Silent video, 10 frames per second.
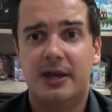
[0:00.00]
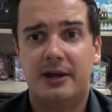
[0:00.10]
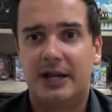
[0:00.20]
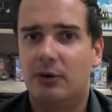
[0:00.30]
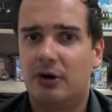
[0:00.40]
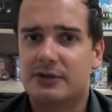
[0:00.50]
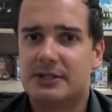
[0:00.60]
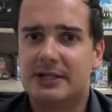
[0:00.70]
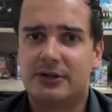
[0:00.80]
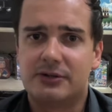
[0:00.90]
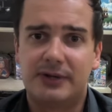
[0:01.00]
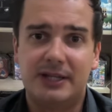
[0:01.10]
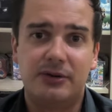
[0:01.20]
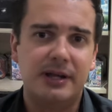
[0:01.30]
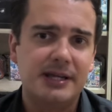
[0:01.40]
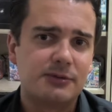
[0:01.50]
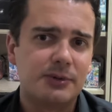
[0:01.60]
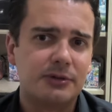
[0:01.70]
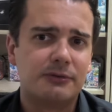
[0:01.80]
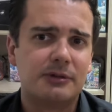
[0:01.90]
Now obviously Darth Vader is
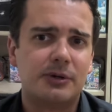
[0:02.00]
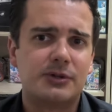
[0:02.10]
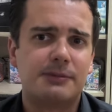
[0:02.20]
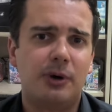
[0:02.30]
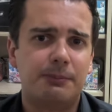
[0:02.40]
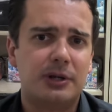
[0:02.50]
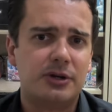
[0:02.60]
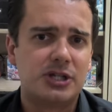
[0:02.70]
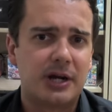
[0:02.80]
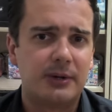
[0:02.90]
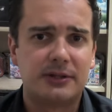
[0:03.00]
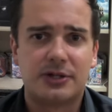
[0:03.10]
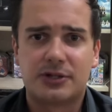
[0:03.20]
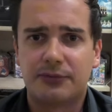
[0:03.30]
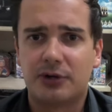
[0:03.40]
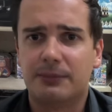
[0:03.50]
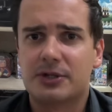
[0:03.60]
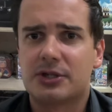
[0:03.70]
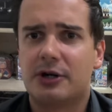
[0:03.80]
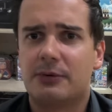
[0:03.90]
one of the most popular characters from the
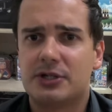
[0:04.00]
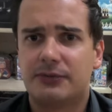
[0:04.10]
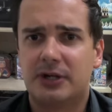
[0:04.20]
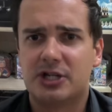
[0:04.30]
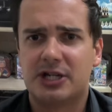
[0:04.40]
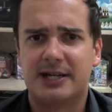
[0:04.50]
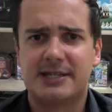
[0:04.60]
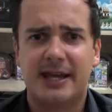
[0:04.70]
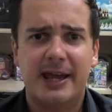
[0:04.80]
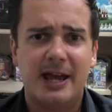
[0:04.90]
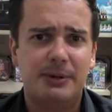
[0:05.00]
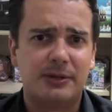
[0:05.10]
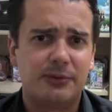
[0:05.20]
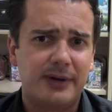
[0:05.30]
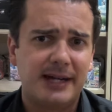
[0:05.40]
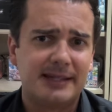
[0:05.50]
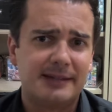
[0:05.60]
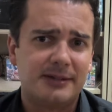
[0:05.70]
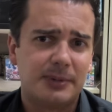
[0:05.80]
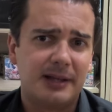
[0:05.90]
Star Wars franchise, but the fact that
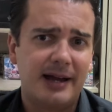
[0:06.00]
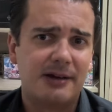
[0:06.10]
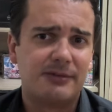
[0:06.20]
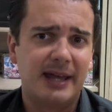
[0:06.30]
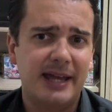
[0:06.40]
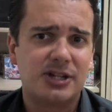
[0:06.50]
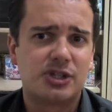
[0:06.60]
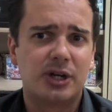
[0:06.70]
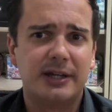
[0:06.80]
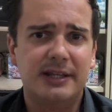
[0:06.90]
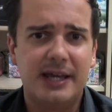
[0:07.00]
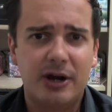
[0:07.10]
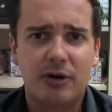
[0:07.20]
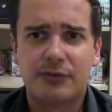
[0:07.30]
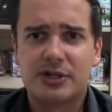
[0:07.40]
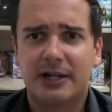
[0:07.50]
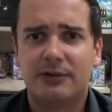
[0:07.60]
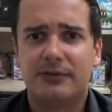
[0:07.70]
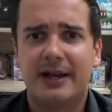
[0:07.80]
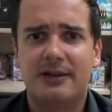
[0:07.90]
it will have an extra year of
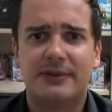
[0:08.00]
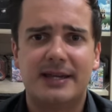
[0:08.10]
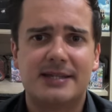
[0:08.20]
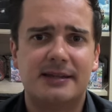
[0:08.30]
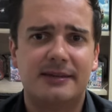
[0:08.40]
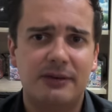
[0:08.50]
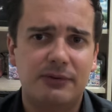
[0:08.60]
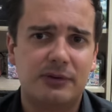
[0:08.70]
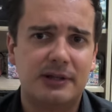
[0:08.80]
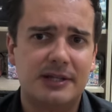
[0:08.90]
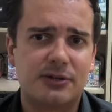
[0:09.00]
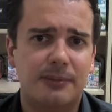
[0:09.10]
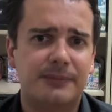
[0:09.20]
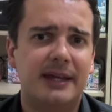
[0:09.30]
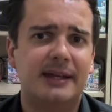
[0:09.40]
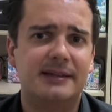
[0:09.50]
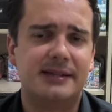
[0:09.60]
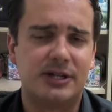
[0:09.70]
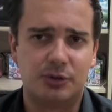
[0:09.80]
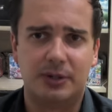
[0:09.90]
shelf life is definitely something
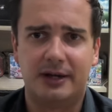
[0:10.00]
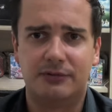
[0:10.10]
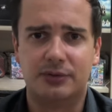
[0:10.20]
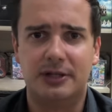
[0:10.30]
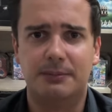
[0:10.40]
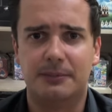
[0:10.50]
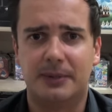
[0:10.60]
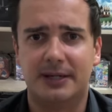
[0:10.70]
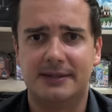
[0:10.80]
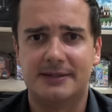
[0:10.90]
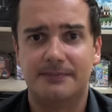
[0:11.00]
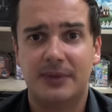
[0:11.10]
that you will have to keep in mind.